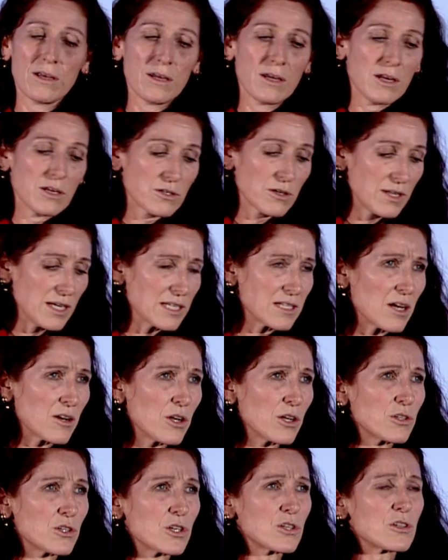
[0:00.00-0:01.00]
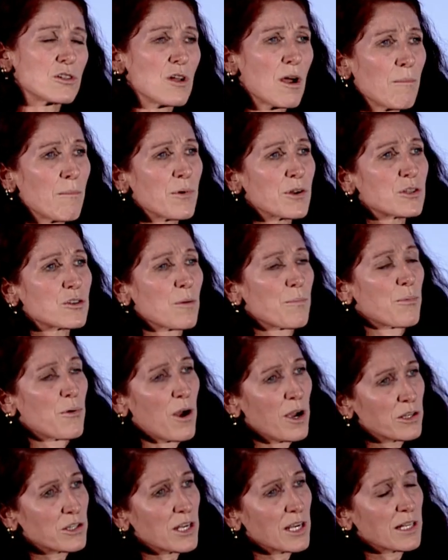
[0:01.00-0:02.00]
So these are not just numbers or
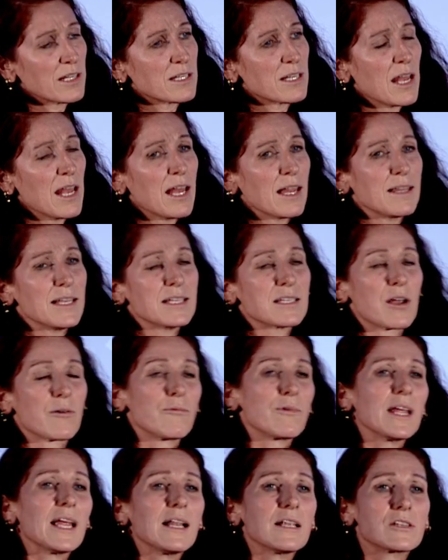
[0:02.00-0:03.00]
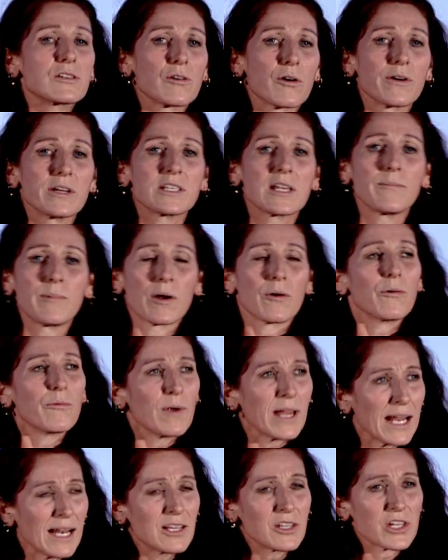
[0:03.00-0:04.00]
projects, these are real stories about
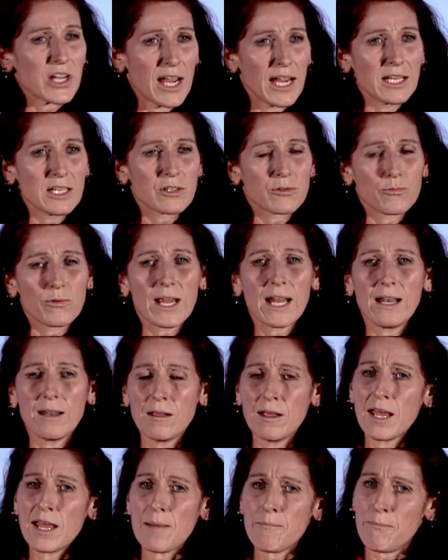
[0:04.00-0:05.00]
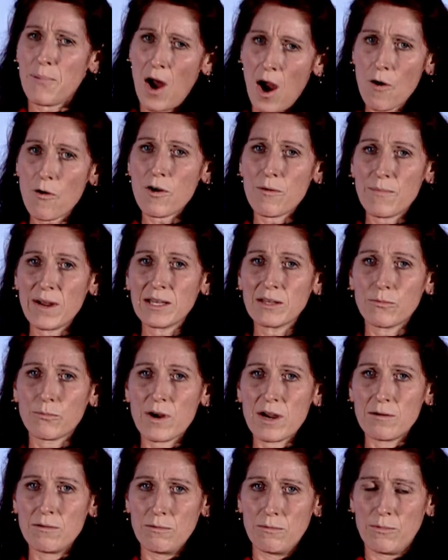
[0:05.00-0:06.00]
real change, real empowerment
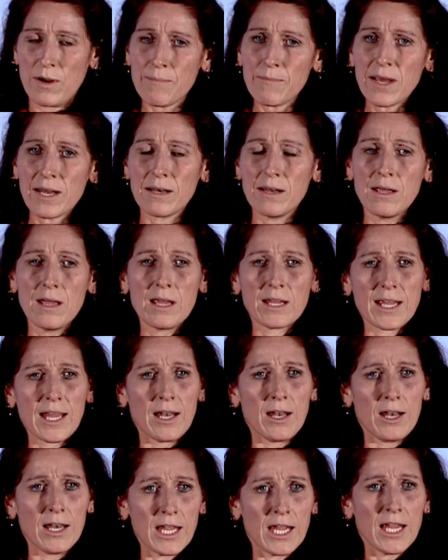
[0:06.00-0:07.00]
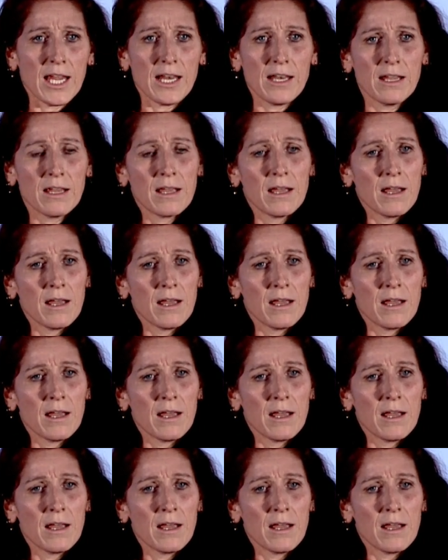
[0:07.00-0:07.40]
where women can lead,